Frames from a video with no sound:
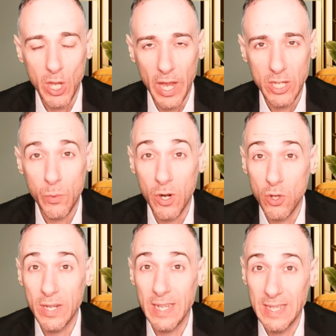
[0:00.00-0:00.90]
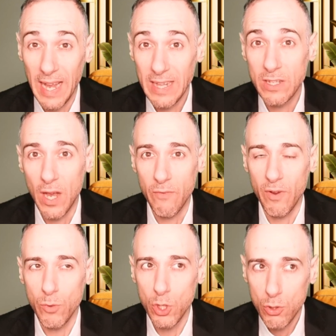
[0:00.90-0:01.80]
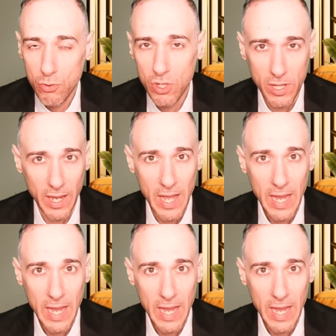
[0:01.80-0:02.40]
You actually want to look at the daily time frame. Usually,